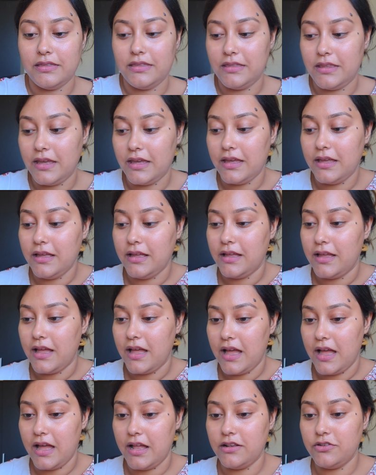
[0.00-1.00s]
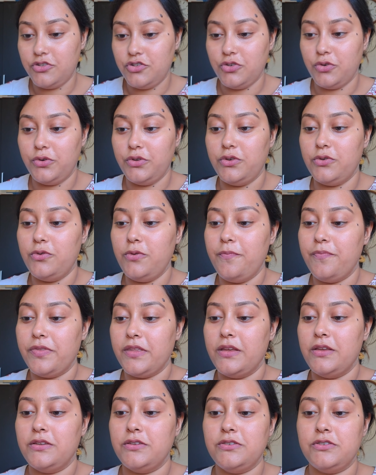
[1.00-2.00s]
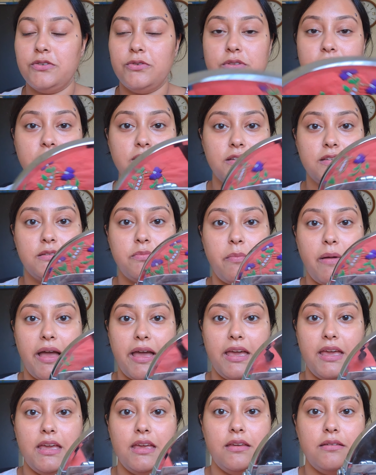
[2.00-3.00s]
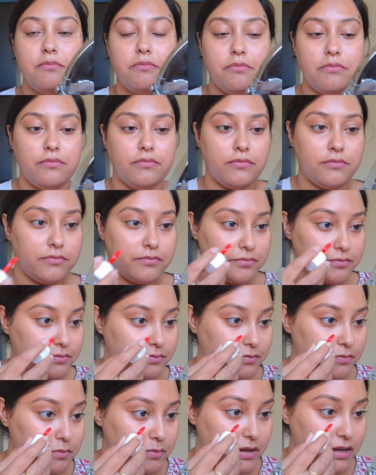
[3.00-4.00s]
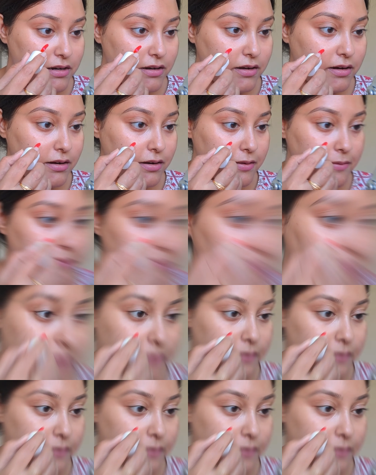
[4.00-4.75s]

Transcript: thing. I'll show you. So this is my mirror.